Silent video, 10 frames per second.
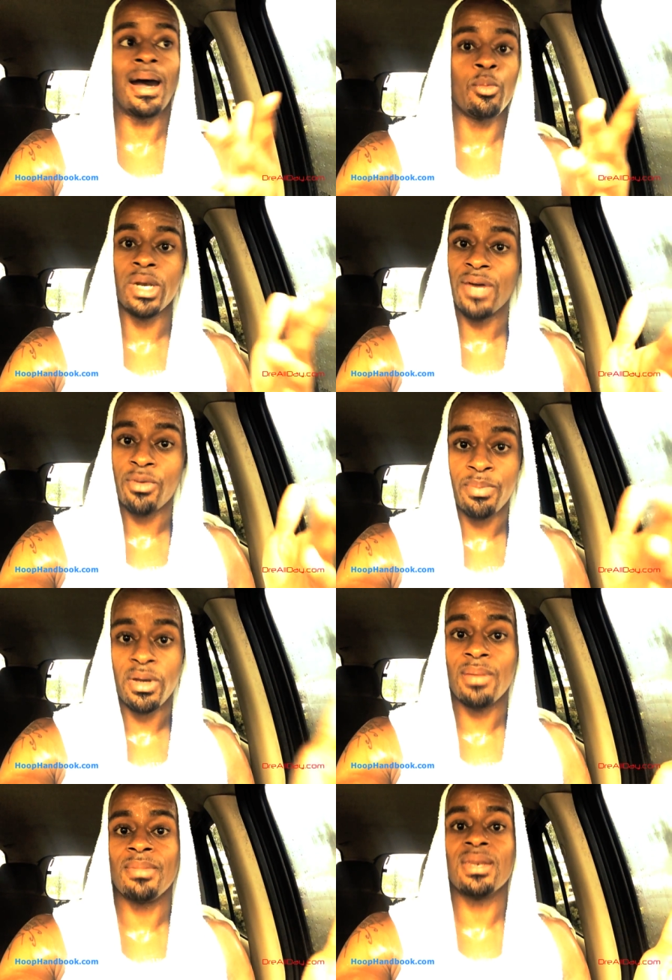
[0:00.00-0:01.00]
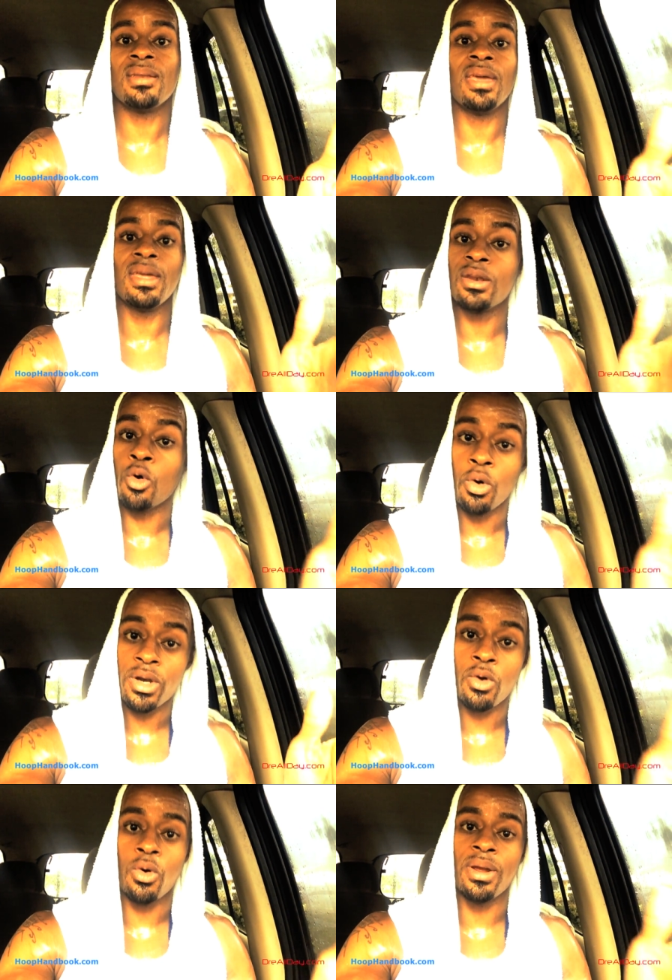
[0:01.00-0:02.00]
I would never put him in, in on
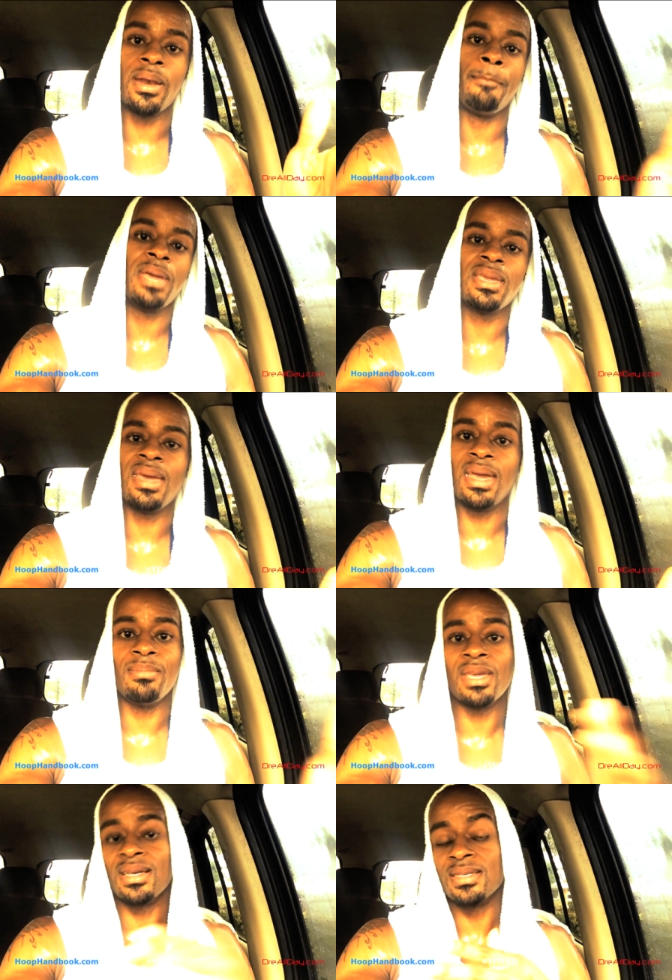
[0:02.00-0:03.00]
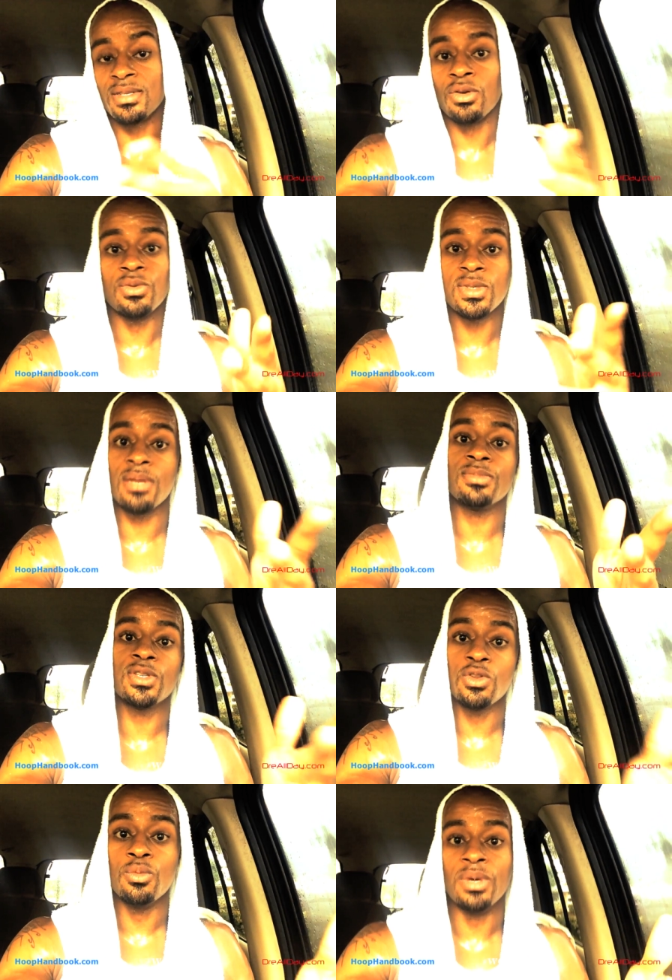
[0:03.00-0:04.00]
the court in a big game because he's going to do something
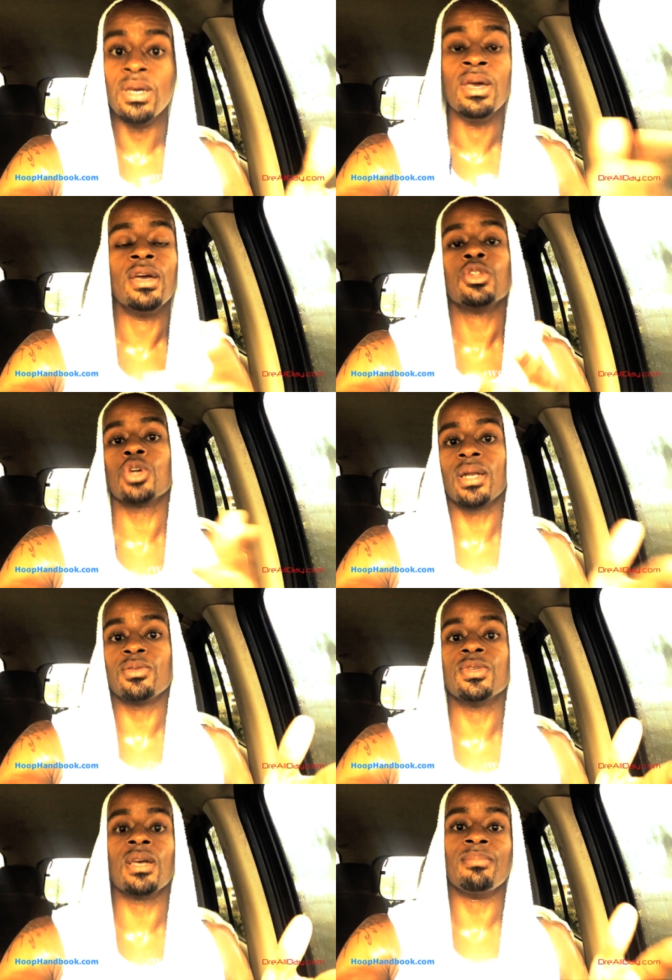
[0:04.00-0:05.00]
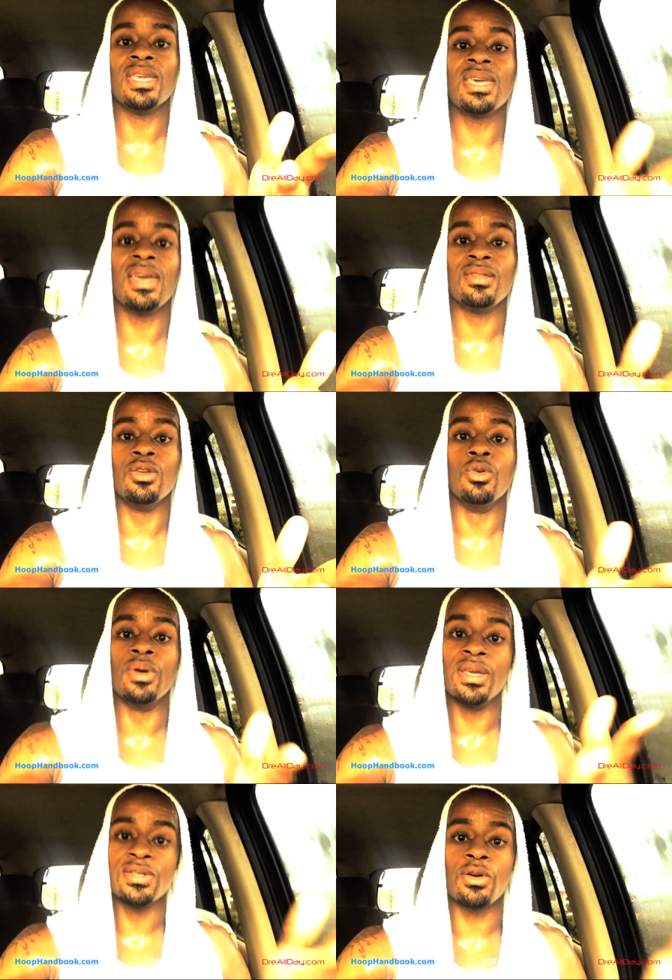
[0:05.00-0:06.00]
stupid, try to do something he can't do,
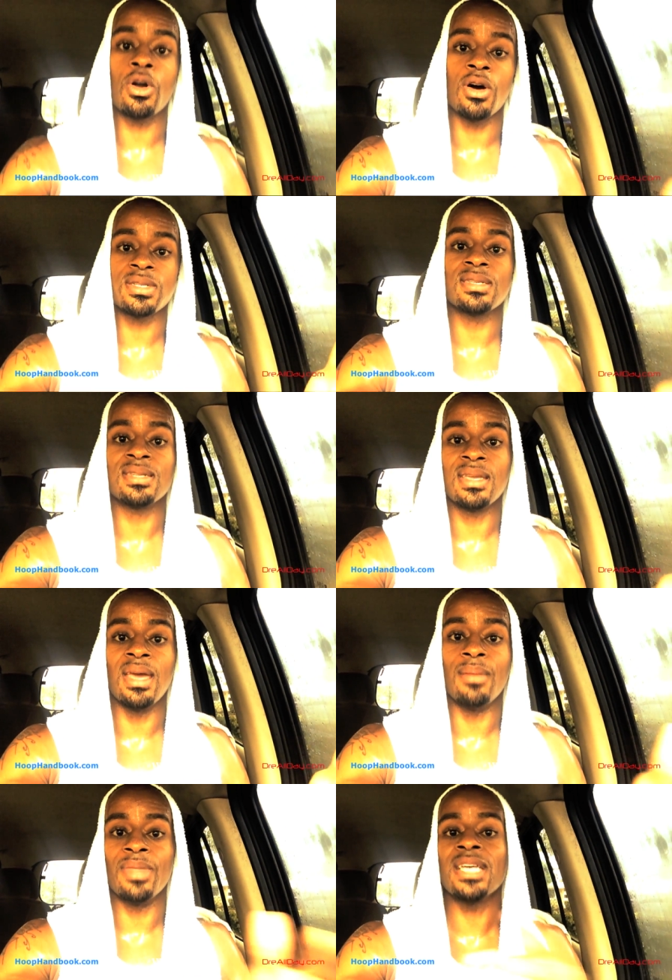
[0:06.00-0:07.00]
and he's going to cost us the game.